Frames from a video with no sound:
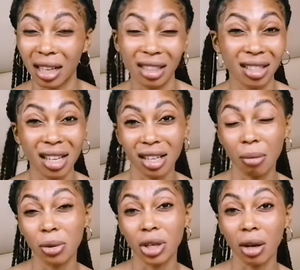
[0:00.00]
At least that's
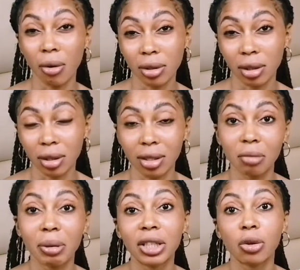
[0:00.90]
how much I got it,
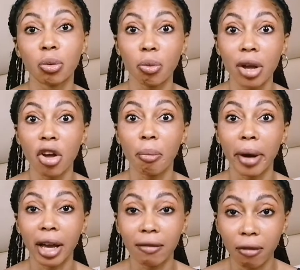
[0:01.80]
depending on where you're
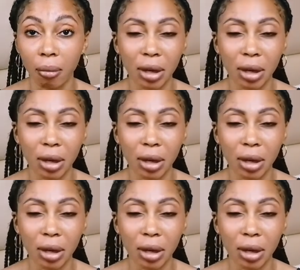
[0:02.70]
buying from.